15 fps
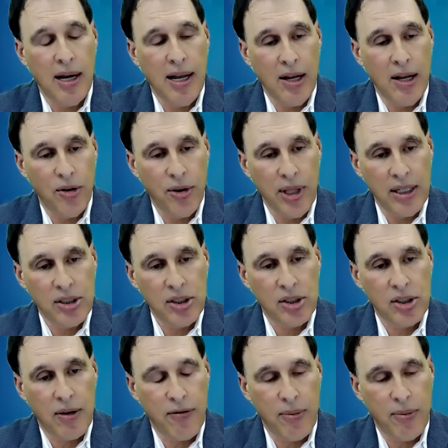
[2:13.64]

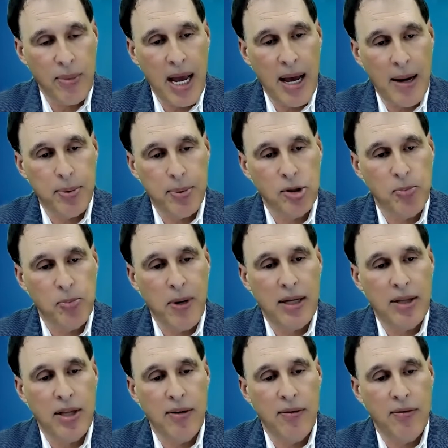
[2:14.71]
illness from that
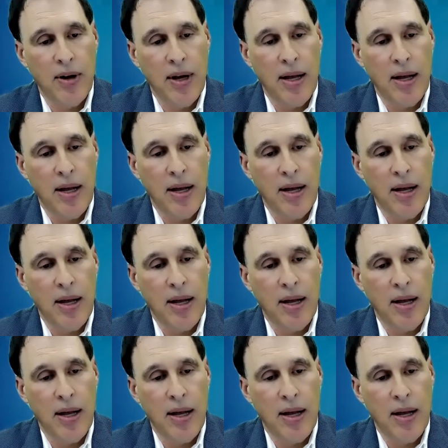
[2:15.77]
perspective,